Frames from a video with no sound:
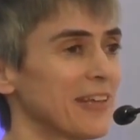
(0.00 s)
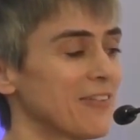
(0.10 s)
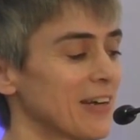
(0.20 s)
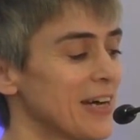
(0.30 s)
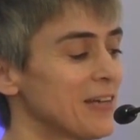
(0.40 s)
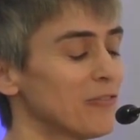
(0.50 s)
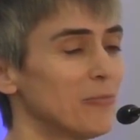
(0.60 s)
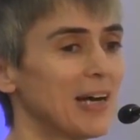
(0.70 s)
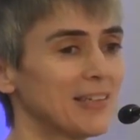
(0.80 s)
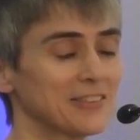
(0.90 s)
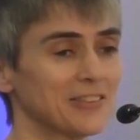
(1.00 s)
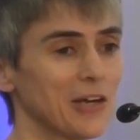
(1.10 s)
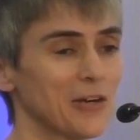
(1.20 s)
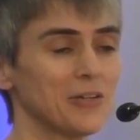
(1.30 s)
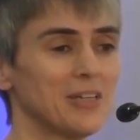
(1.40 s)
They're a kind of
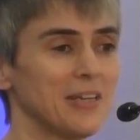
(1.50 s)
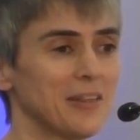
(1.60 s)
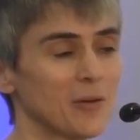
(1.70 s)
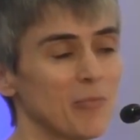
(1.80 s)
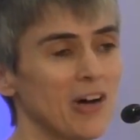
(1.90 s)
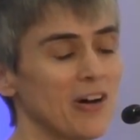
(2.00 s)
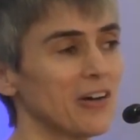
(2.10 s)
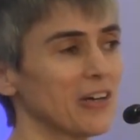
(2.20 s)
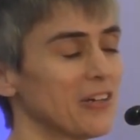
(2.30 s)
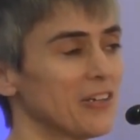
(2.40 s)
milestone that mark